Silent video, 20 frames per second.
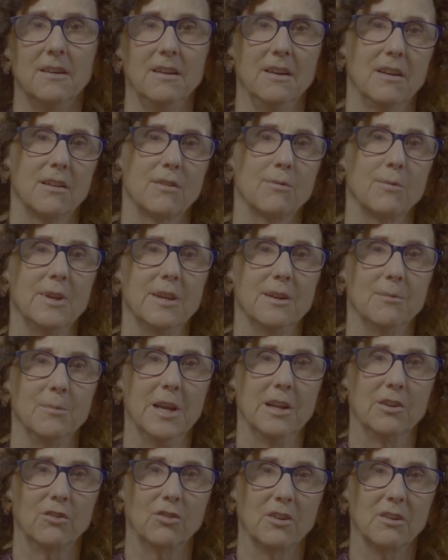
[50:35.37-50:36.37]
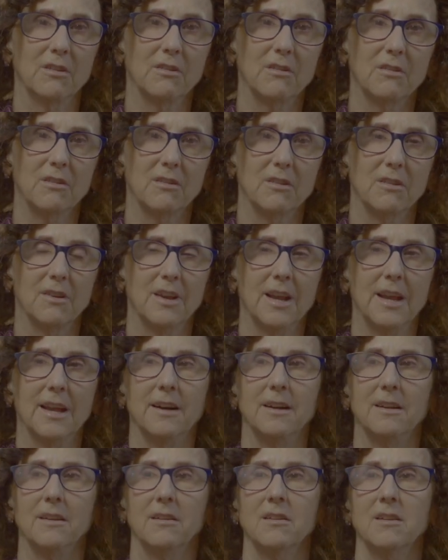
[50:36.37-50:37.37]
in three dimensions.
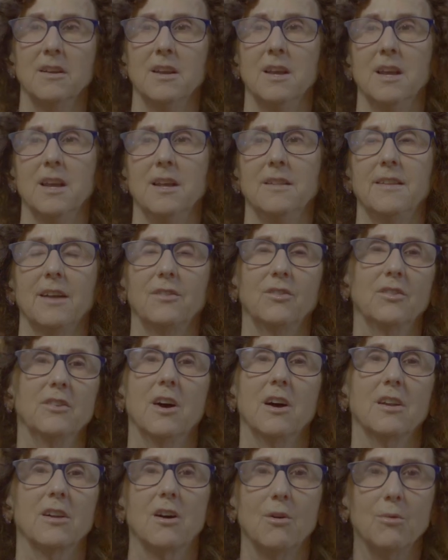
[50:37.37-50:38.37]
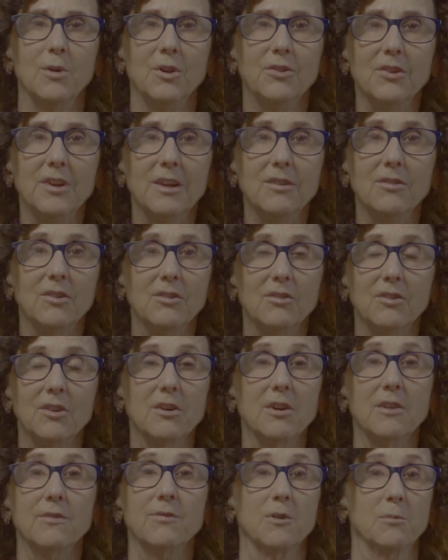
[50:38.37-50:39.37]
And that's not always
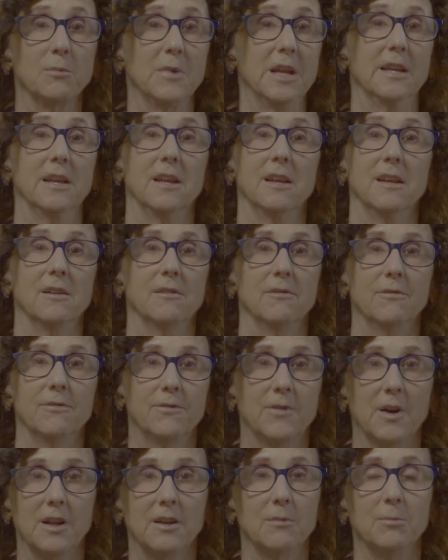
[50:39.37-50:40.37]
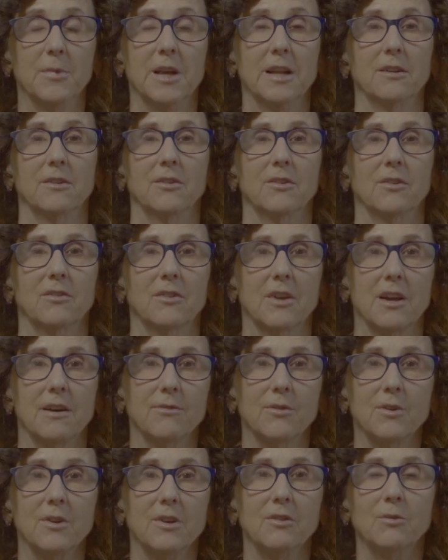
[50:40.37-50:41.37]
necessary for making fundamental
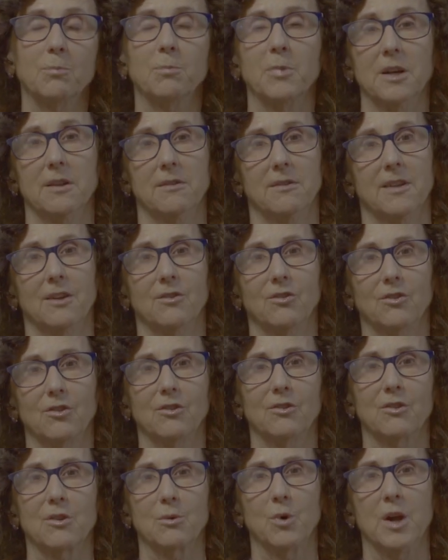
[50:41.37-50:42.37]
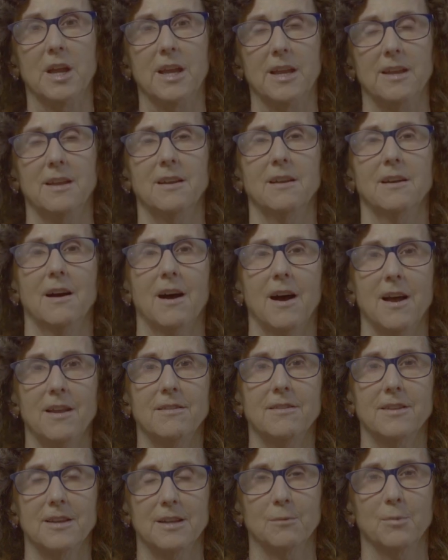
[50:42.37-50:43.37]
discoveries, but that's just the way I
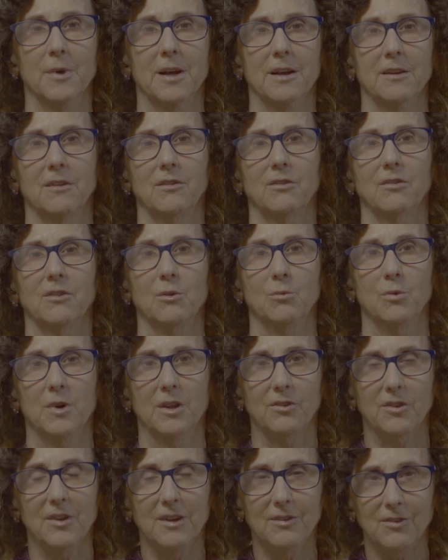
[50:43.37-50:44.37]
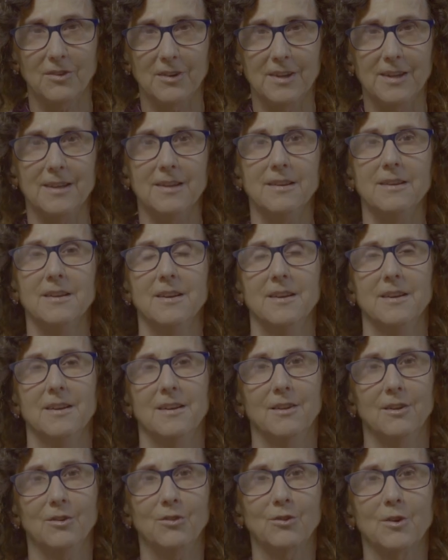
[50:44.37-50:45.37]
think about it. So once I see
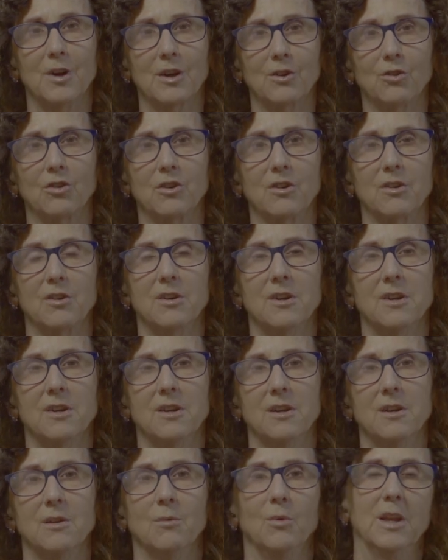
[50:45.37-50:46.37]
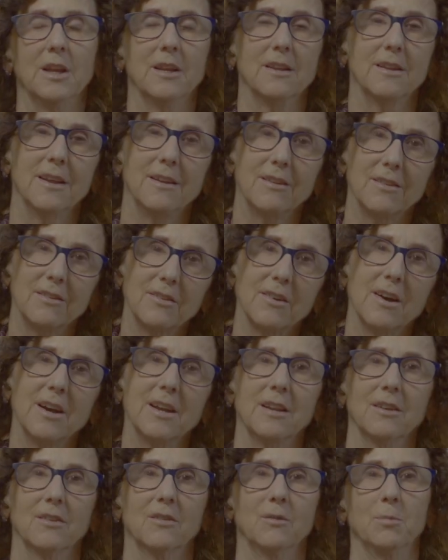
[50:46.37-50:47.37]
the structure, we can then
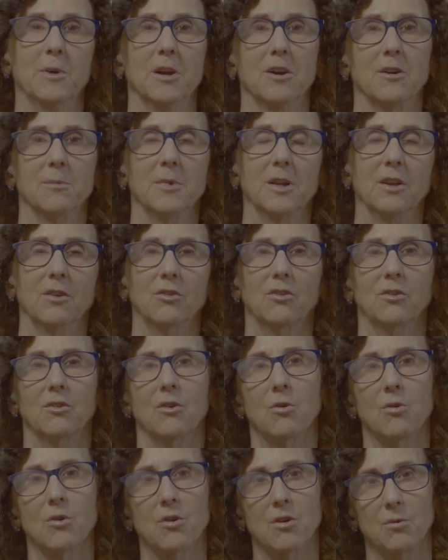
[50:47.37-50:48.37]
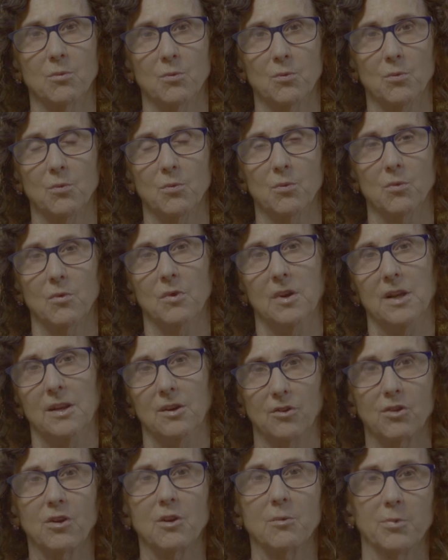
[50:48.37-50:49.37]
design experiments or
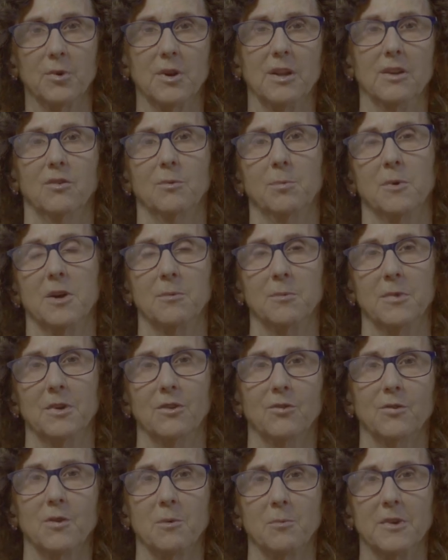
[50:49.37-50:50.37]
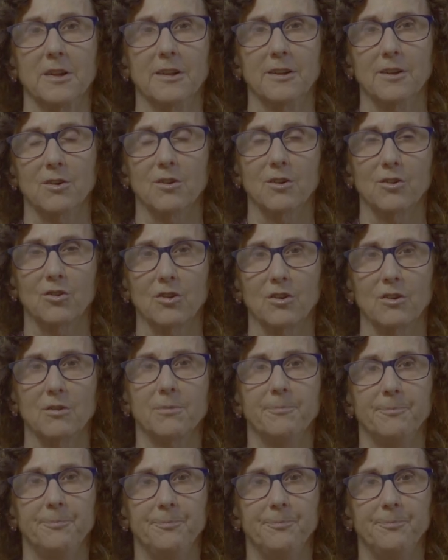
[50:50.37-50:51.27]
interpret experiments from the literature.